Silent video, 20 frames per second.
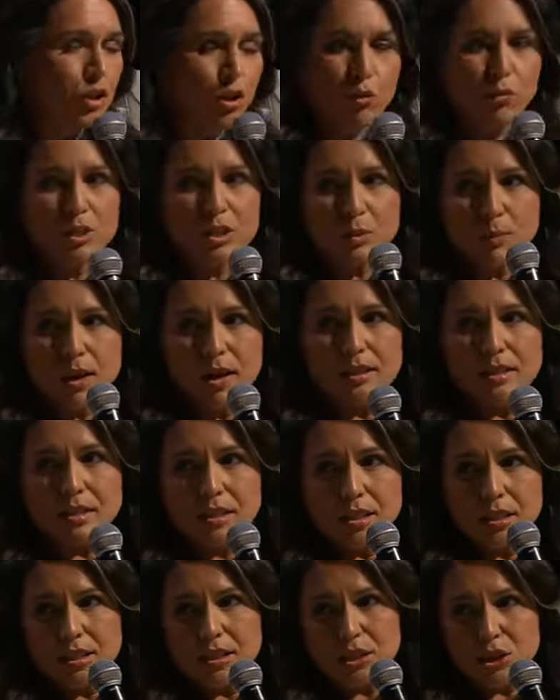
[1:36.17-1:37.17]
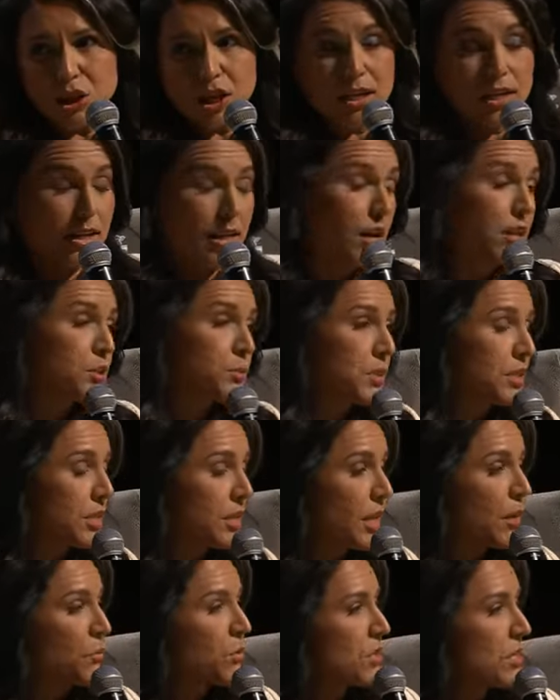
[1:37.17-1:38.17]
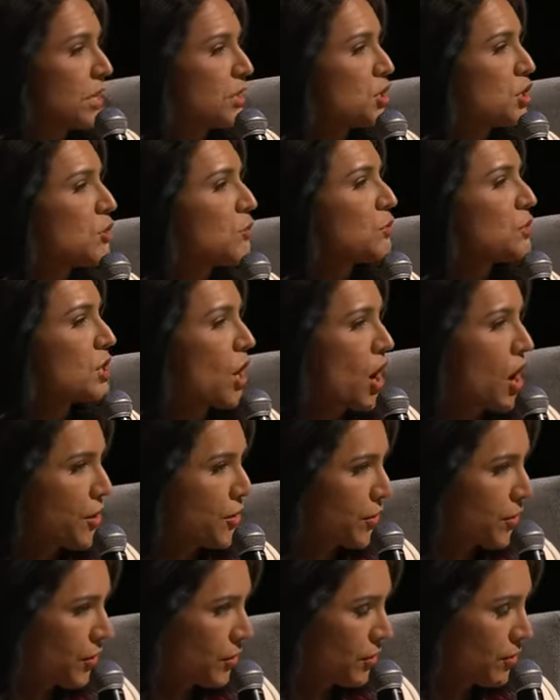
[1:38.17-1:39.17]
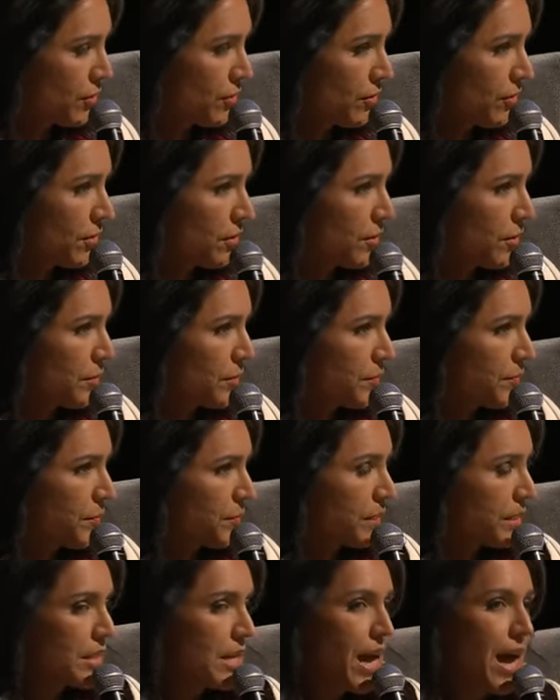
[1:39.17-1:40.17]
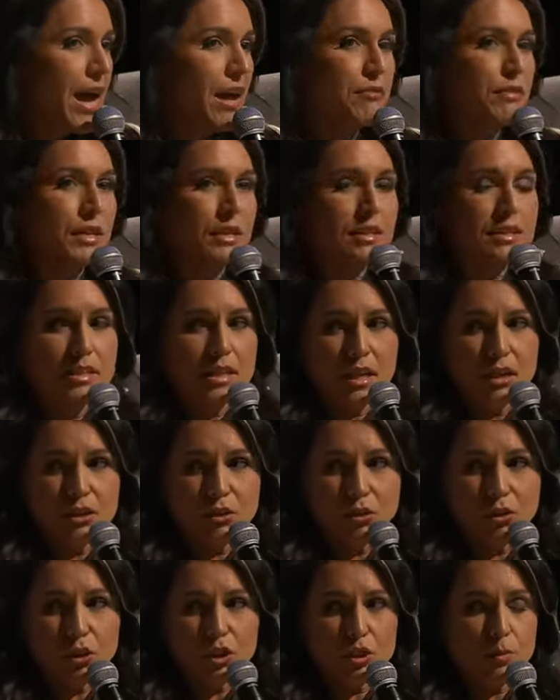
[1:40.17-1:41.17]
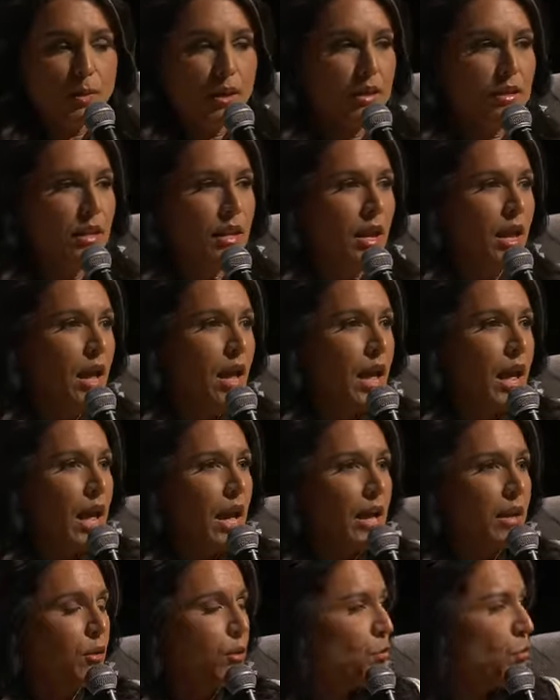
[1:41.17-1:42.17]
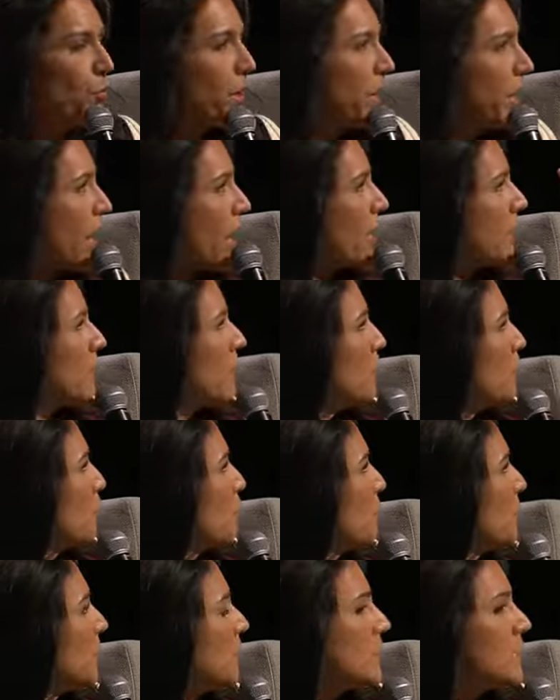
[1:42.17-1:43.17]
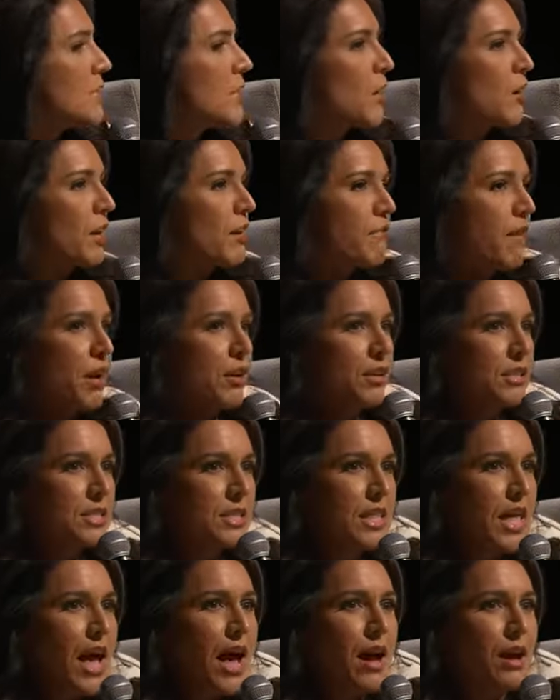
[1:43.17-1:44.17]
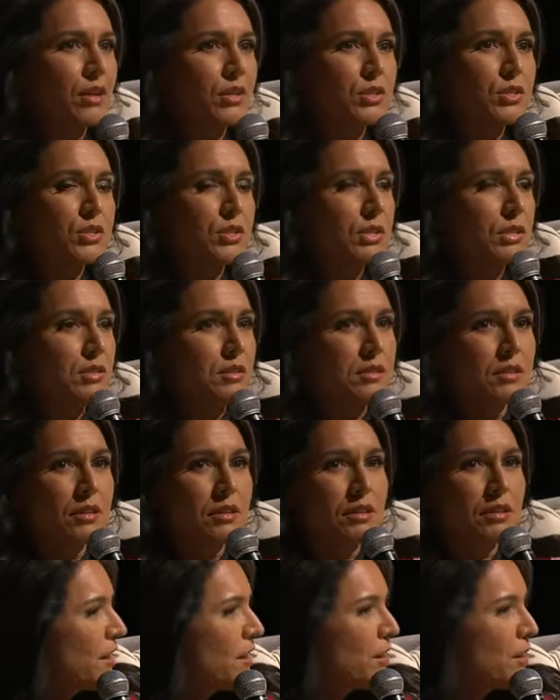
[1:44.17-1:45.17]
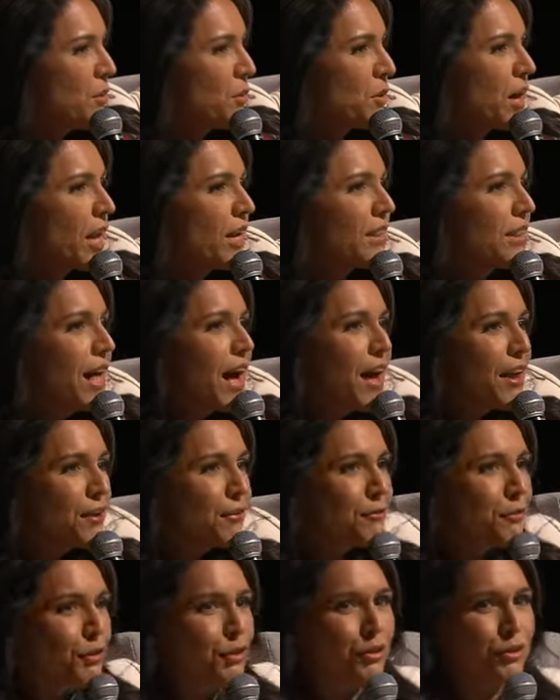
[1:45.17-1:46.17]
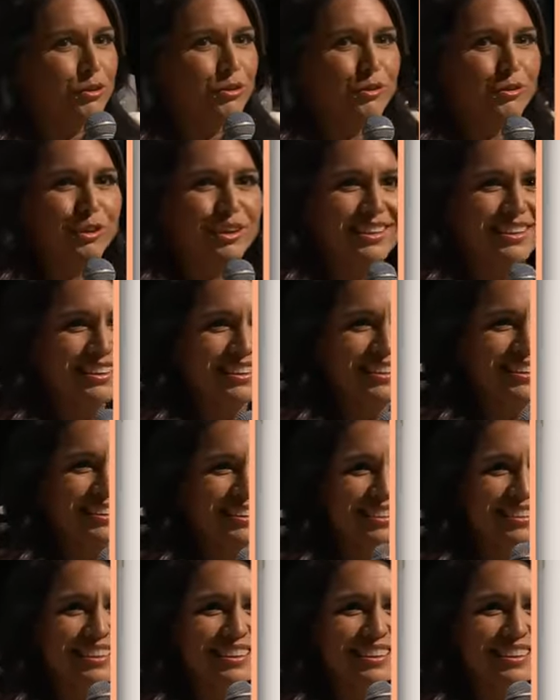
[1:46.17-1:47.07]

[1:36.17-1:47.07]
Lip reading: her response to the Dick Cheney announcement today was that she was honored to have his endorsement. And we got military veterans in the House, got a lot of you